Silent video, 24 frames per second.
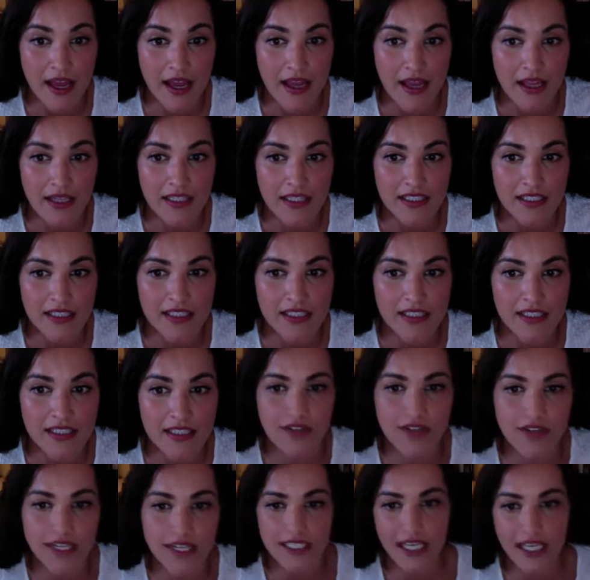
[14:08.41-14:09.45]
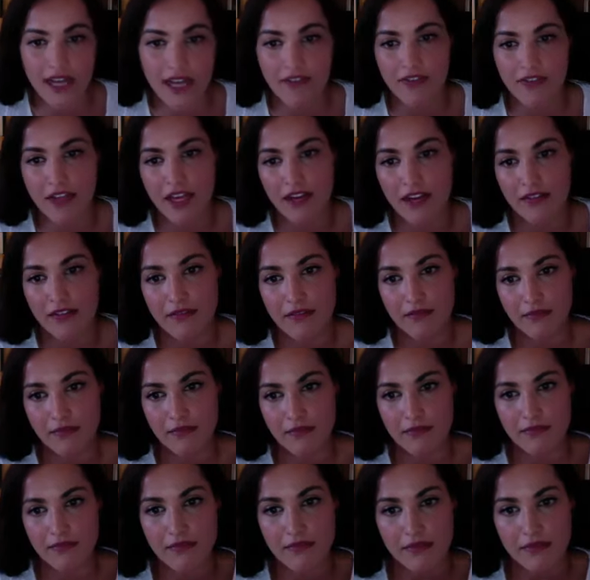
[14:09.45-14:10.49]
It's just great to have that
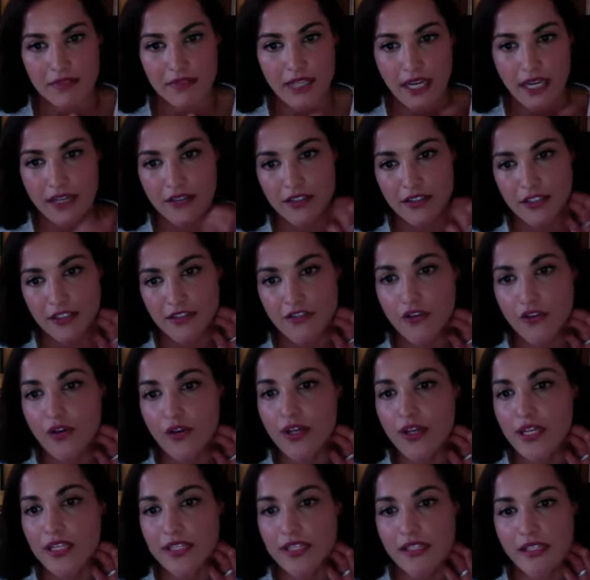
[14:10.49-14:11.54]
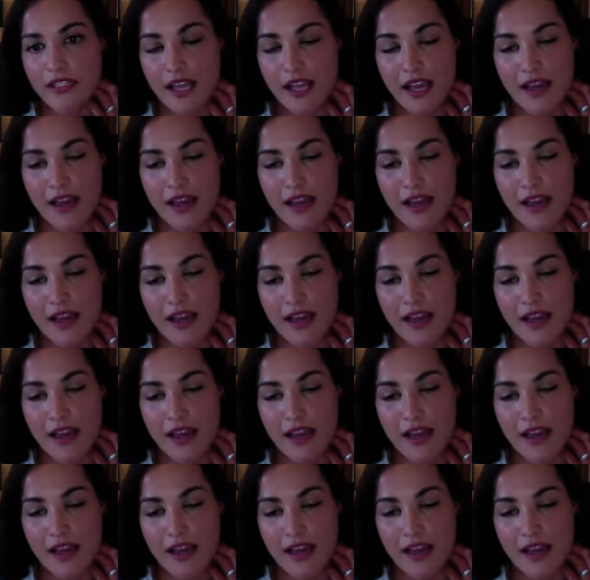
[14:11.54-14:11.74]
dialed in focus,